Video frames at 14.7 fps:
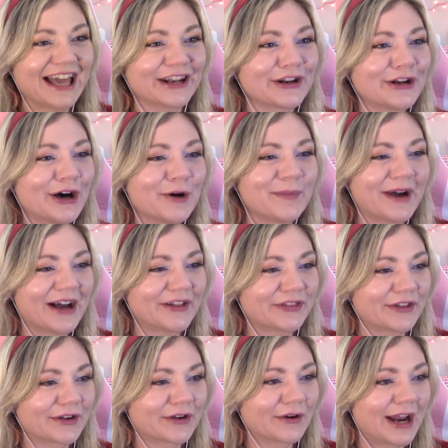I don't know about
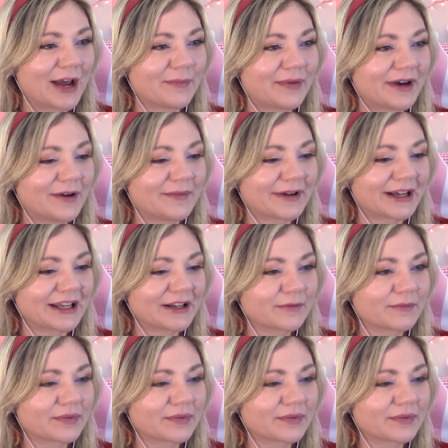the grandpa, but